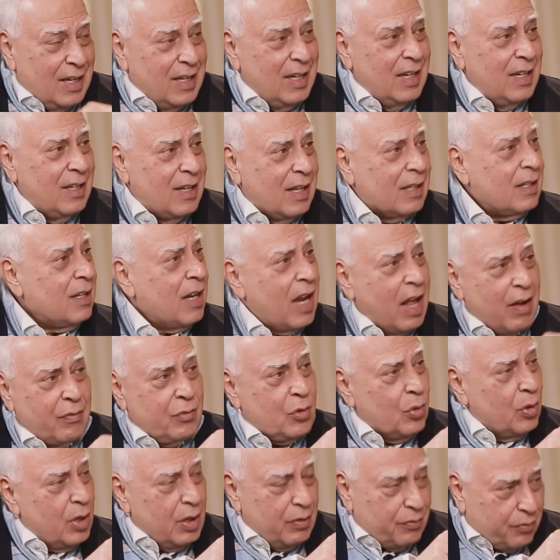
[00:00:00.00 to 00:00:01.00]
ED doesn't have
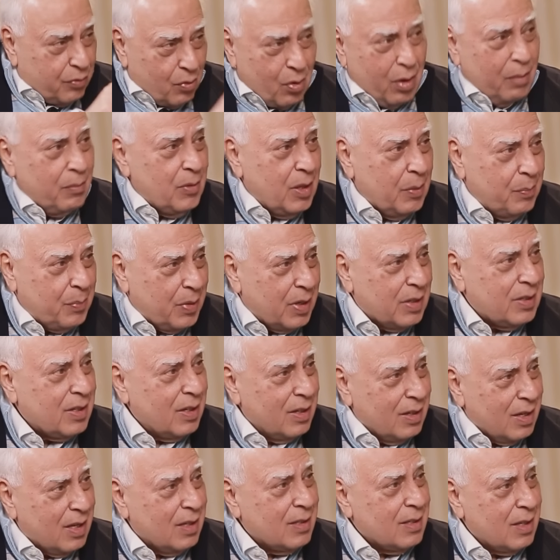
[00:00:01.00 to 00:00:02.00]
to inform the
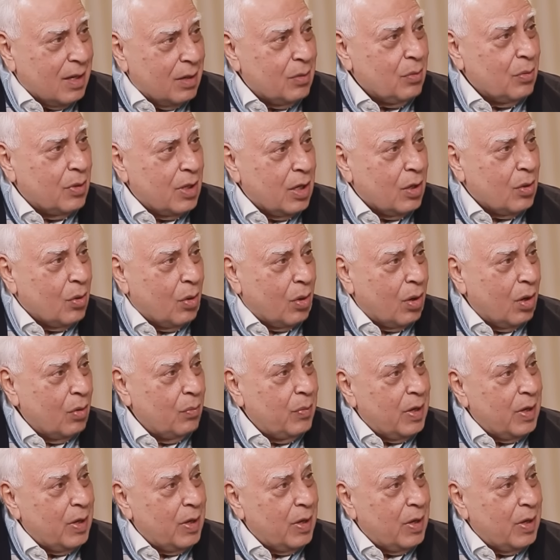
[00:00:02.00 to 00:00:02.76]
person concerned who they call